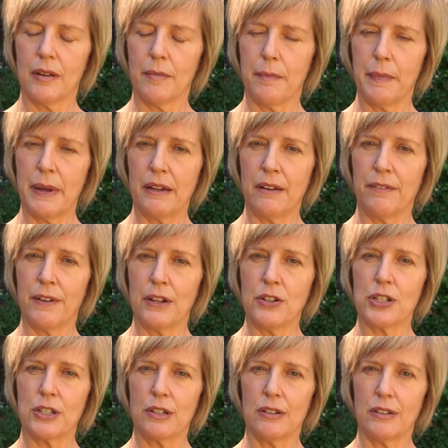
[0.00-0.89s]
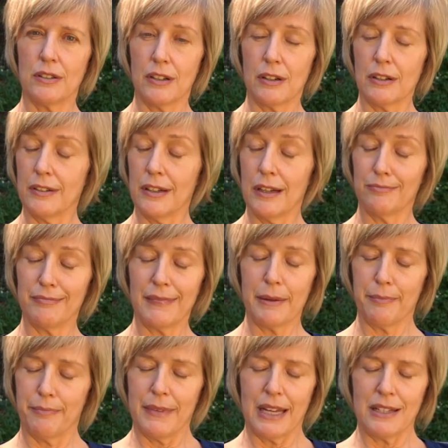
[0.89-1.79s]
beneficial, or
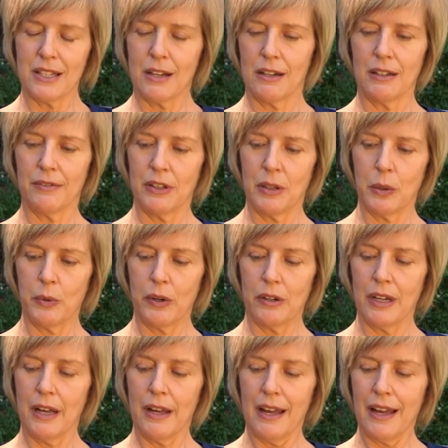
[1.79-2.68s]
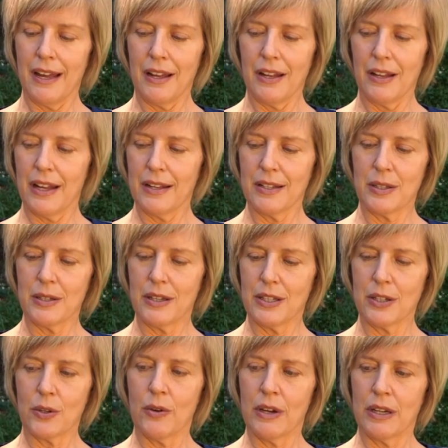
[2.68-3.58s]
not, that's not even the word,
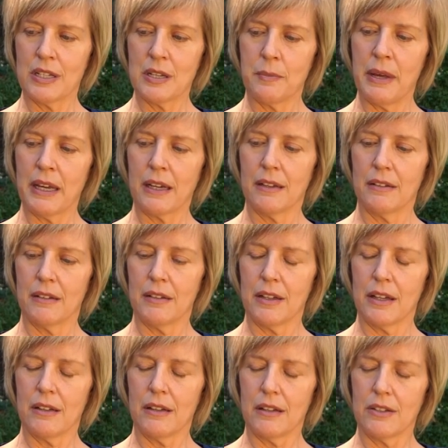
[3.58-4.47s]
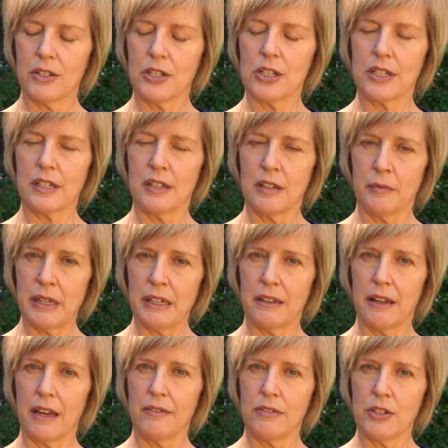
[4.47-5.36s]
is going to make it's just going to be a
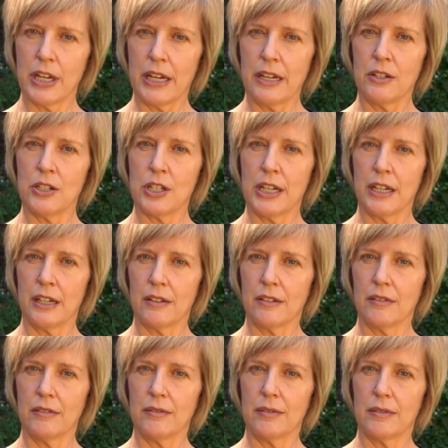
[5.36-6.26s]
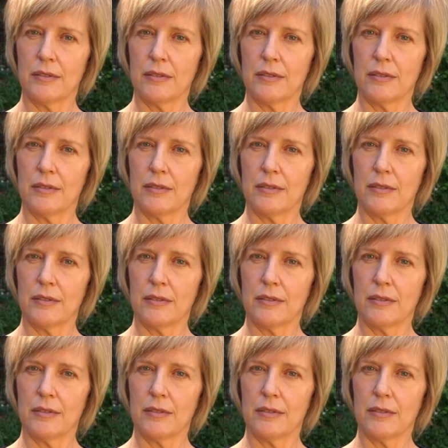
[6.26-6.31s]
life-changing